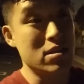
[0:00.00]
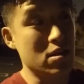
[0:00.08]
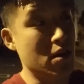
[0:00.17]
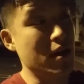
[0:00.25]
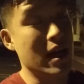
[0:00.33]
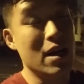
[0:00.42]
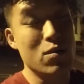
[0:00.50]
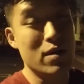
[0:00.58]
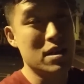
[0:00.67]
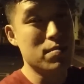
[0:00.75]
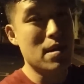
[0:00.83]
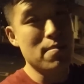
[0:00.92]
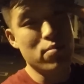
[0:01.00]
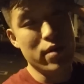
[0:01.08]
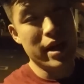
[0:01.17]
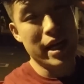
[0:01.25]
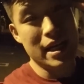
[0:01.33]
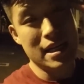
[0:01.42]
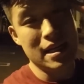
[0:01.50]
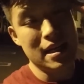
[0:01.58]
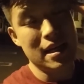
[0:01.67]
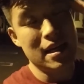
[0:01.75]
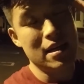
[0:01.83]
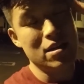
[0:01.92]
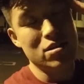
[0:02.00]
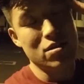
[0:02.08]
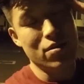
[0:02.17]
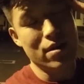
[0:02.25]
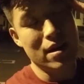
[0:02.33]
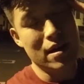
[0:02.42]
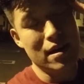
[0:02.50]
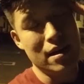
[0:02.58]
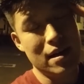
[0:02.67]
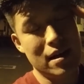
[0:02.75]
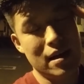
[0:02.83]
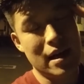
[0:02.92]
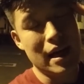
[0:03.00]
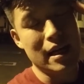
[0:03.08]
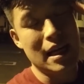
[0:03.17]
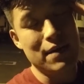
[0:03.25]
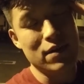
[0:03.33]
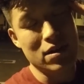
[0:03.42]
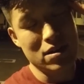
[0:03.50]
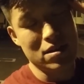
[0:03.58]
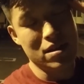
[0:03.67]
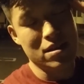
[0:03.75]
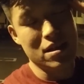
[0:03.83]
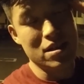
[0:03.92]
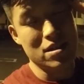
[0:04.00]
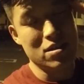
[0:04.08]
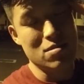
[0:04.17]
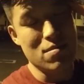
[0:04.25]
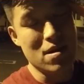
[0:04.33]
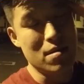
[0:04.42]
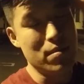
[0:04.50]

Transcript: So I gotta rest my brain so uh, I can have a good discussion tomorrow.